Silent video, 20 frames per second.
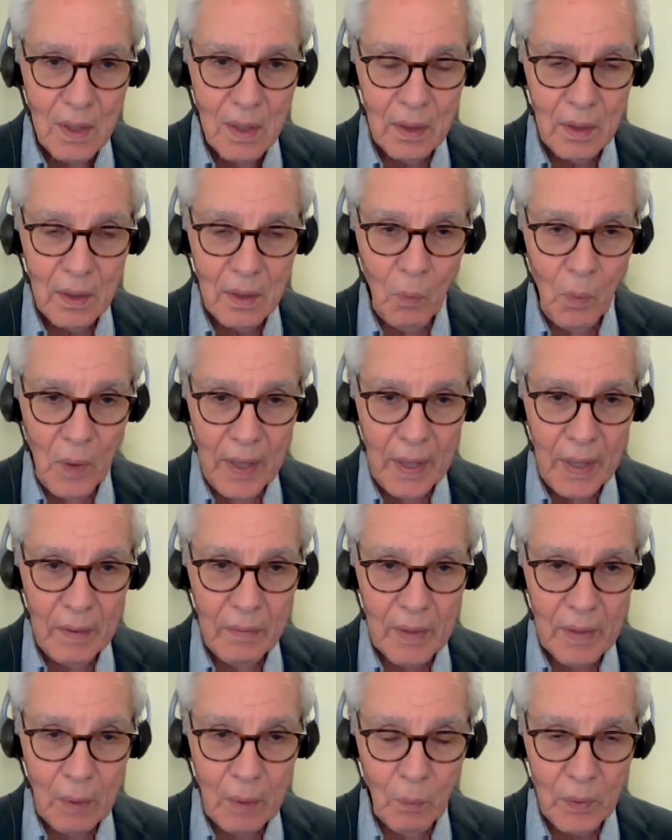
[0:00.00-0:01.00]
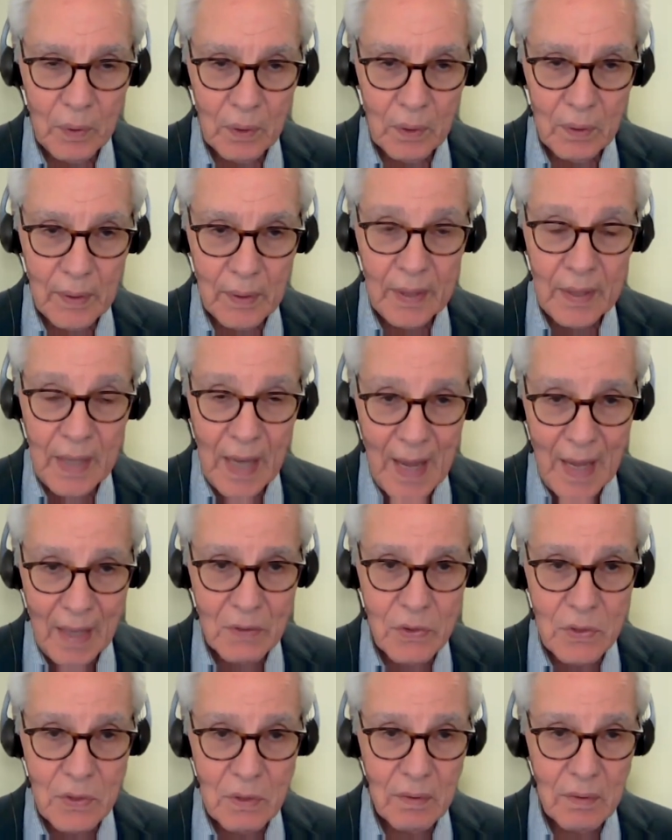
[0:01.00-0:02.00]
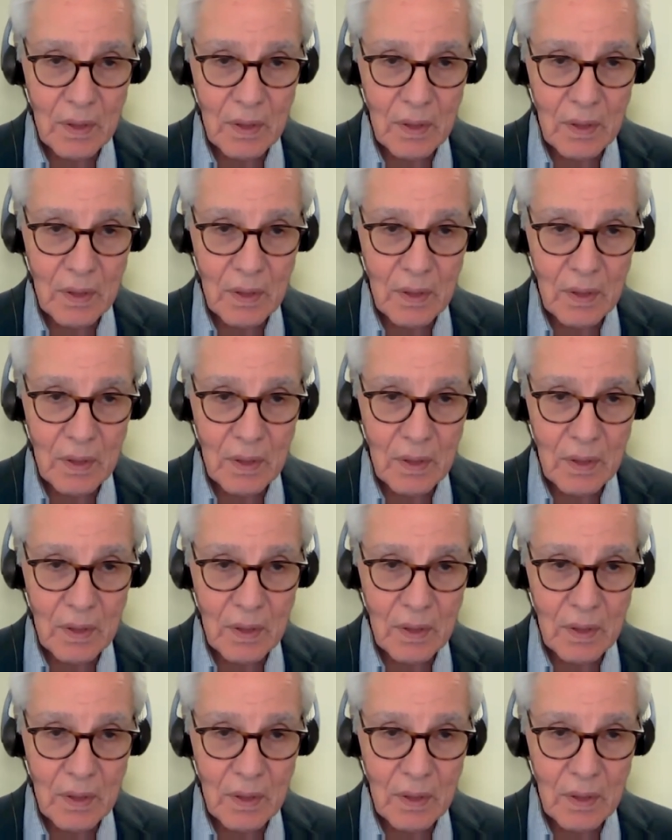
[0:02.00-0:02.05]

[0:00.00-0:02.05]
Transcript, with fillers: in a way that will enhance